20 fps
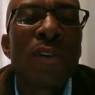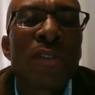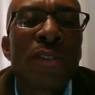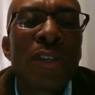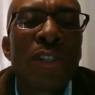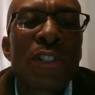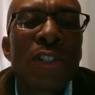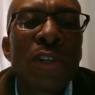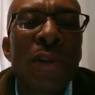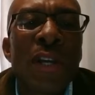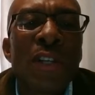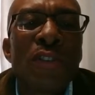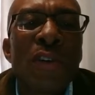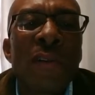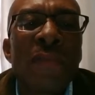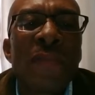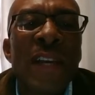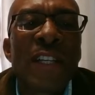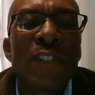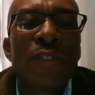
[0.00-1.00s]
Sociology
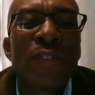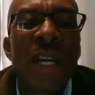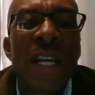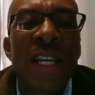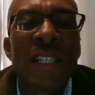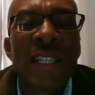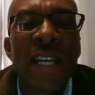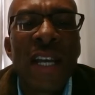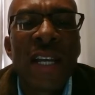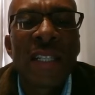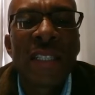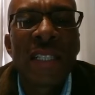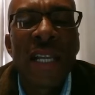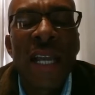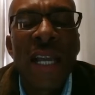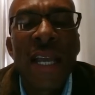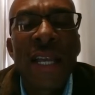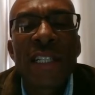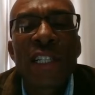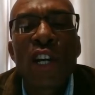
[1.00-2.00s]
of Education
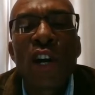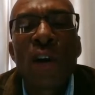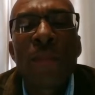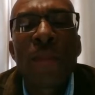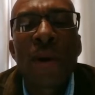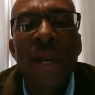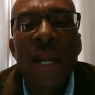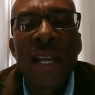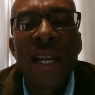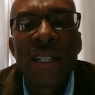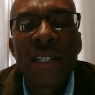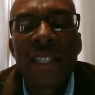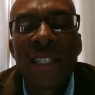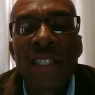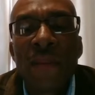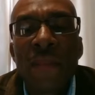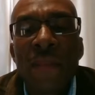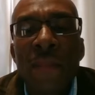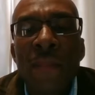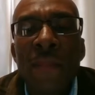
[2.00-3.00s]

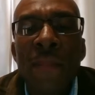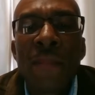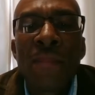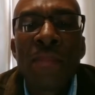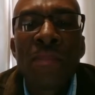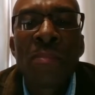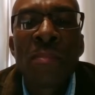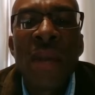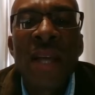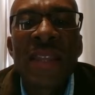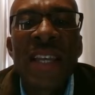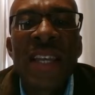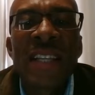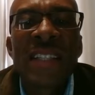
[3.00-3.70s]
incorporates the